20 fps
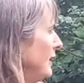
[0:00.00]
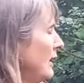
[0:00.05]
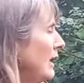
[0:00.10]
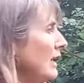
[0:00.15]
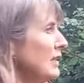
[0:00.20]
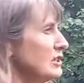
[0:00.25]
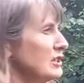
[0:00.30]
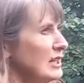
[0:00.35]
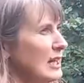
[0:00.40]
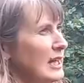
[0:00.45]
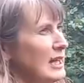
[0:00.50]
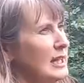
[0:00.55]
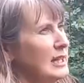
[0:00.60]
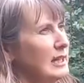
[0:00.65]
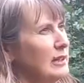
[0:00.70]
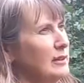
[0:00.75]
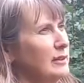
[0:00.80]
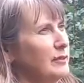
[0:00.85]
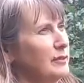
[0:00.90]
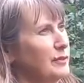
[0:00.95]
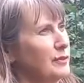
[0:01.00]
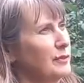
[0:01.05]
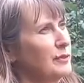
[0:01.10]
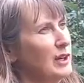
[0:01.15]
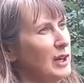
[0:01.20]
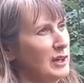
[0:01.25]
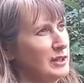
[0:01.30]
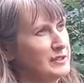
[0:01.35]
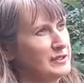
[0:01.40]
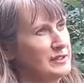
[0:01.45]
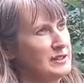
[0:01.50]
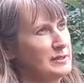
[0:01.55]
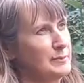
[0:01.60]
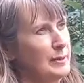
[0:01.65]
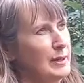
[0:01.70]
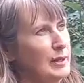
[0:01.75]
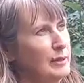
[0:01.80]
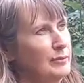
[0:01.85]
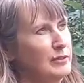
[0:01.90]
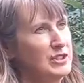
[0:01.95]
hedge laying for us is
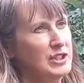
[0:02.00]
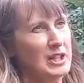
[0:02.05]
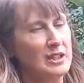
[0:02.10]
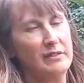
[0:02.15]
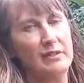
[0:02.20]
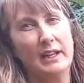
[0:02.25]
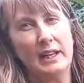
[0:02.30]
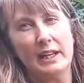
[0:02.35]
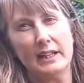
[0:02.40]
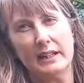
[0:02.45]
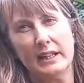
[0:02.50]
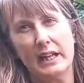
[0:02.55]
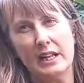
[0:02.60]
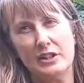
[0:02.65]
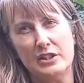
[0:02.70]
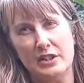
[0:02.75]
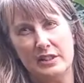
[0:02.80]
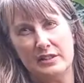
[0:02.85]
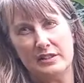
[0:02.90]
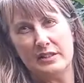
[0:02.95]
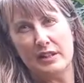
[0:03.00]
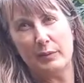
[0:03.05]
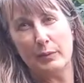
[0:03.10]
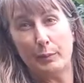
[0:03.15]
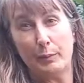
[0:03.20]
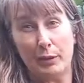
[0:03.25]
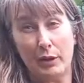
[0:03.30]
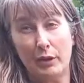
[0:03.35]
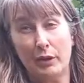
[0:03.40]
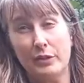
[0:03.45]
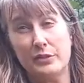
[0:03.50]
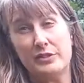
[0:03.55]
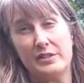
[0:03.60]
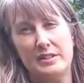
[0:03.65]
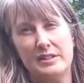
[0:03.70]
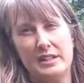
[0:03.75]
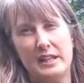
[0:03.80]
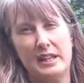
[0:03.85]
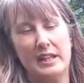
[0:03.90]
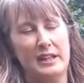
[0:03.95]
about regenerating the hedges that were
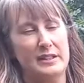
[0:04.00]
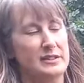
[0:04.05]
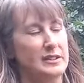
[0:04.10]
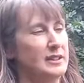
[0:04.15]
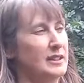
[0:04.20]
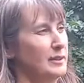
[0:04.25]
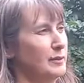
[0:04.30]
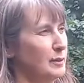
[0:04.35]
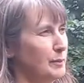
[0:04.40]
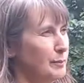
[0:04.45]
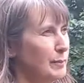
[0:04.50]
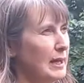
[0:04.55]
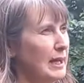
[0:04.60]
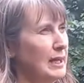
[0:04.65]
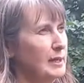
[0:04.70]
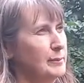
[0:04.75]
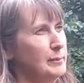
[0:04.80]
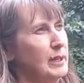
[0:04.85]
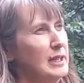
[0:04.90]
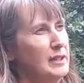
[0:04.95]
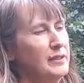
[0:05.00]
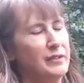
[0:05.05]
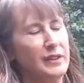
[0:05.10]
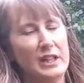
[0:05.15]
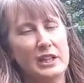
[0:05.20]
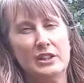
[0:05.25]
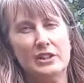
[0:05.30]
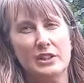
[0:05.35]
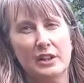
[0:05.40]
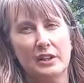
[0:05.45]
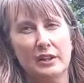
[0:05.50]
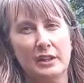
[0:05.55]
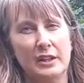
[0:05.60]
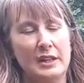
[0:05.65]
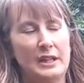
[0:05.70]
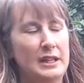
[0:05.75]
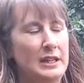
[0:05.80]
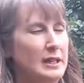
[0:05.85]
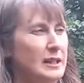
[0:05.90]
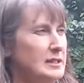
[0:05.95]
planted here, so they're a man-made feature.
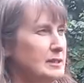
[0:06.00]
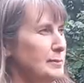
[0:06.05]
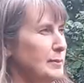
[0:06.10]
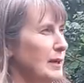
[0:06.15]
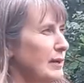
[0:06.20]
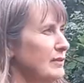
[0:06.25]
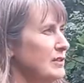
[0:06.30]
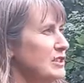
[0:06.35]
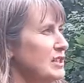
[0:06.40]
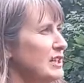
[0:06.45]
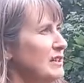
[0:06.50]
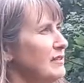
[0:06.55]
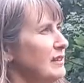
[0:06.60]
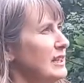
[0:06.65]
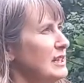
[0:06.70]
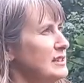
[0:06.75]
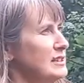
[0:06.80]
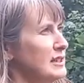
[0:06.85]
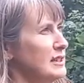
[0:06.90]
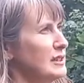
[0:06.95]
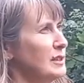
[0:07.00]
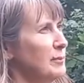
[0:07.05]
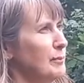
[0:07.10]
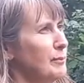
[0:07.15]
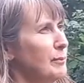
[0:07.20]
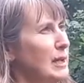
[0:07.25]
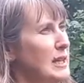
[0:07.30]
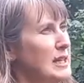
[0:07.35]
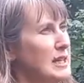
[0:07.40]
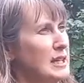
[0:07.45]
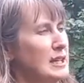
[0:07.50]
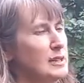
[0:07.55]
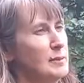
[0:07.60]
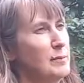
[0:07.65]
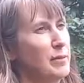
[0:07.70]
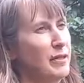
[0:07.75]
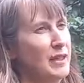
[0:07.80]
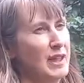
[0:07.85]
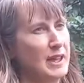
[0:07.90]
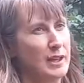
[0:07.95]
It's about regenerating them, making
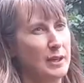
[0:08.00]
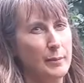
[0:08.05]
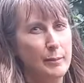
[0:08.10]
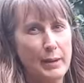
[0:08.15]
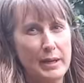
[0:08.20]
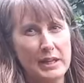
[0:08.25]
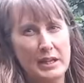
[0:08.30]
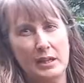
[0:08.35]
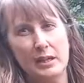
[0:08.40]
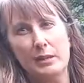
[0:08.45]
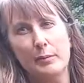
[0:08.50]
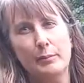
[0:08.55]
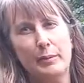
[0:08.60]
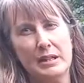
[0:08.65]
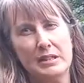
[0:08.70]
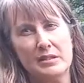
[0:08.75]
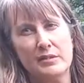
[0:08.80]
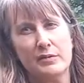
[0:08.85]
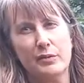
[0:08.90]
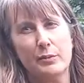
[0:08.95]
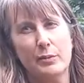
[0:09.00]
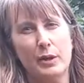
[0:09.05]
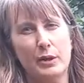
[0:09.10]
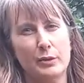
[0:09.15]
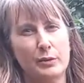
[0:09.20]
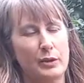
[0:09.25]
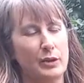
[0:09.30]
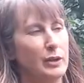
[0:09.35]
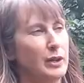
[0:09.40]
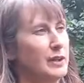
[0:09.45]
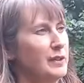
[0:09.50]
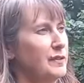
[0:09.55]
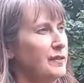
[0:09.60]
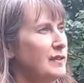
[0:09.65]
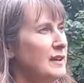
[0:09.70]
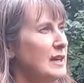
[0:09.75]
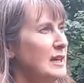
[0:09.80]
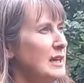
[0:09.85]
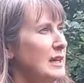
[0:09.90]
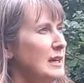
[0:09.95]
them thicker, making them better for wildlife,
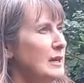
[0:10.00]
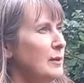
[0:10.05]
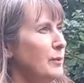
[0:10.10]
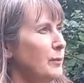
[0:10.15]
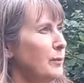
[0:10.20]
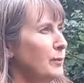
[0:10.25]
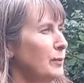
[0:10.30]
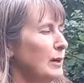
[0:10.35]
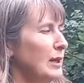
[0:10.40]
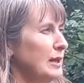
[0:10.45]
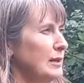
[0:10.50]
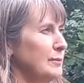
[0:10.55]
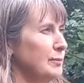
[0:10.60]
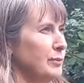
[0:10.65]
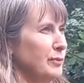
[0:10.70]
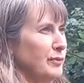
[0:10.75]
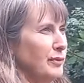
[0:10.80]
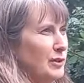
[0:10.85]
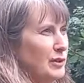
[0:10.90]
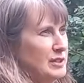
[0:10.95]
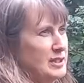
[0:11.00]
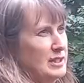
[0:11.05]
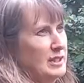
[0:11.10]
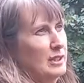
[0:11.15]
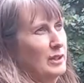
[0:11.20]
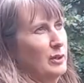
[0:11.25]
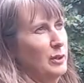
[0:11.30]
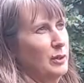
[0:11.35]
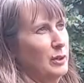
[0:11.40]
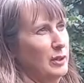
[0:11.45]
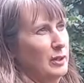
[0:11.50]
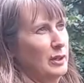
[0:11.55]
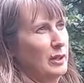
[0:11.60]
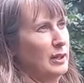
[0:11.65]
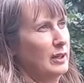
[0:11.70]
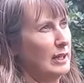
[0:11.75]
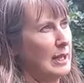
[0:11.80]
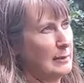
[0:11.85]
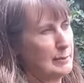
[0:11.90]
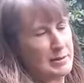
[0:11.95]
and providing
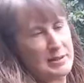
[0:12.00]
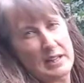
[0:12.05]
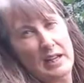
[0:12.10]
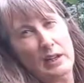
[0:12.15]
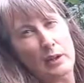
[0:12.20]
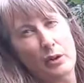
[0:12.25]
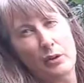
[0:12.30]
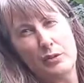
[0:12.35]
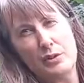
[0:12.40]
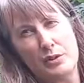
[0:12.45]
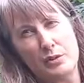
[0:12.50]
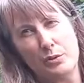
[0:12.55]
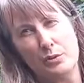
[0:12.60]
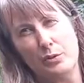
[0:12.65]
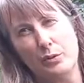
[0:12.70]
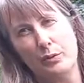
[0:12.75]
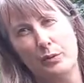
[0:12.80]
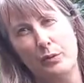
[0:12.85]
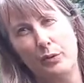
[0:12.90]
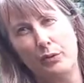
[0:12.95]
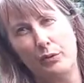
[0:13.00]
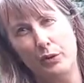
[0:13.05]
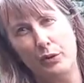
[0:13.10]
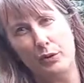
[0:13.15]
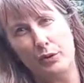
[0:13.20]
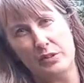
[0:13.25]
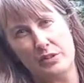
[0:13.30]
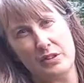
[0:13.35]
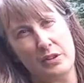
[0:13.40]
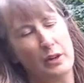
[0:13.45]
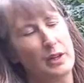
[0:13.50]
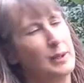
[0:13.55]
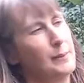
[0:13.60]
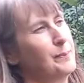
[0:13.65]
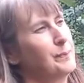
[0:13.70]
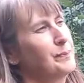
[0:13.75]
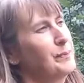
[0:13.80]
a habitat corridor through the site.